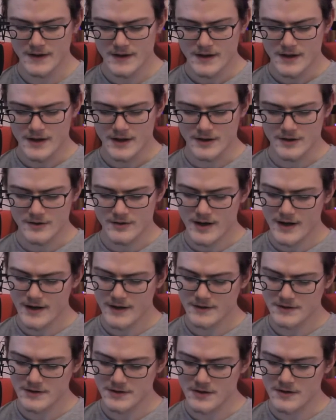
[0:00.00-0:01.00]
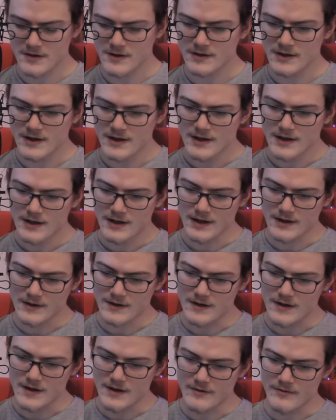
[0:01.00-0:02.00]
and cry unto God like the
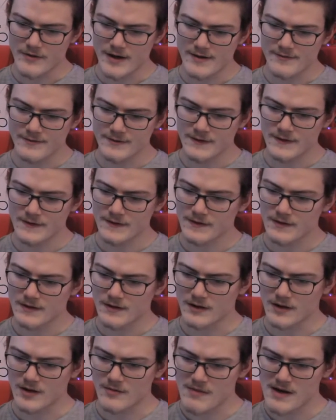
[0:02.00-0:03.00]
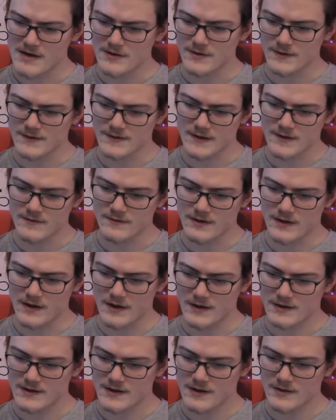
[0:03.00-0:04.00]
young ravens, and commend yourself to the
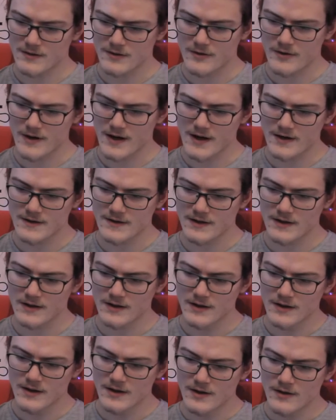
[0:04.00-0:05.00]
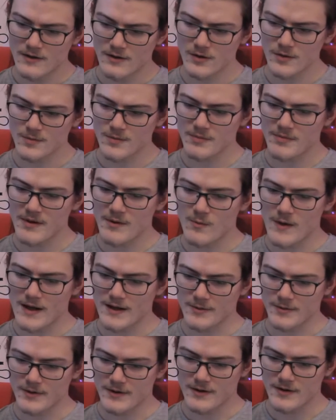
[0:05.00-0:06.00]
eternal Creator, all will be well
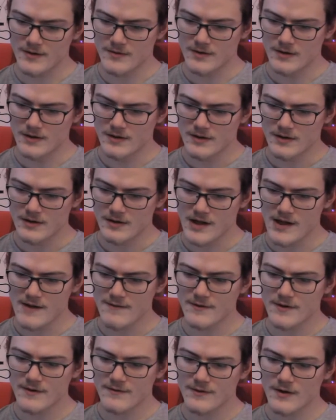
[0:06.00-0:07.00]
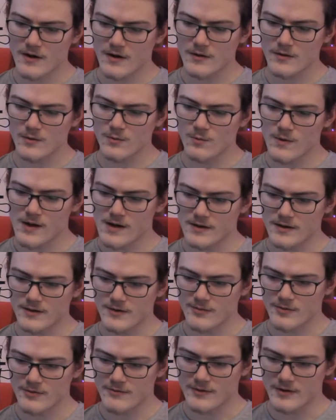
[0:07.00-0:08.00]
with you, even if the whole world
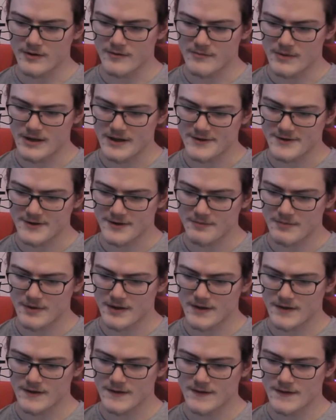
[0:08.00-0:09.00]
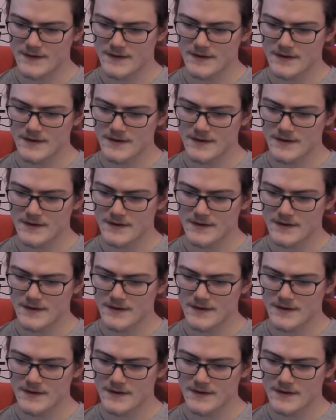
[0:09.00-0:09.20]
were full of malicious birds.